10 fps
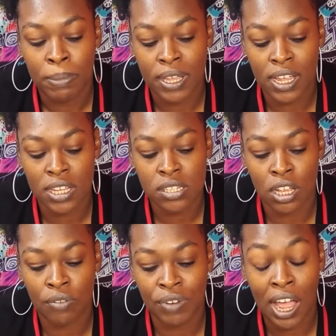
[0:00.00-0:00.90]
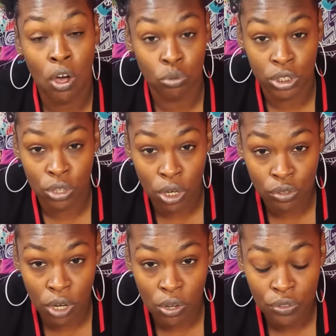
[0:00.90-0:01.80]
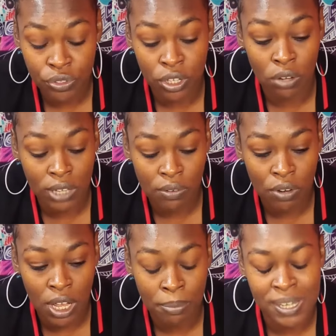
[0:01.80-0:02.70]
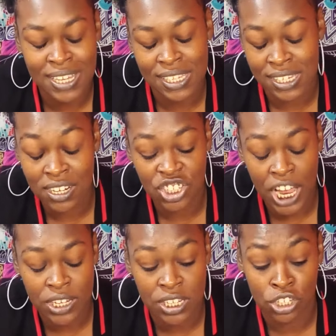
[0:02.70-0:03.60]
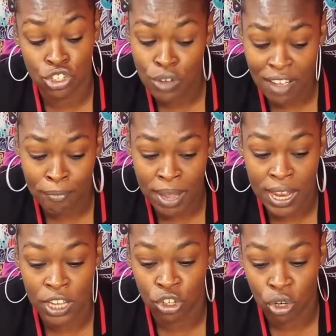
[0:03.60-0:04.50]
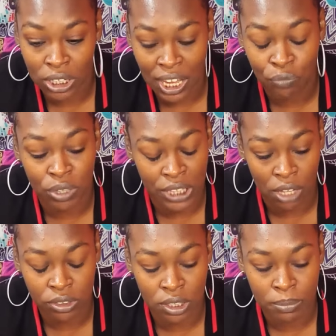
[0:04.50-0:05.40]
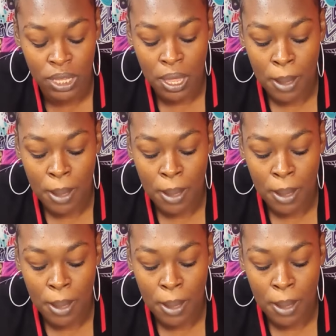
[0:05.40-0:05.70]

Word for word: Because of not only your growth, your level up, because they see the changes that you have made in your life without them,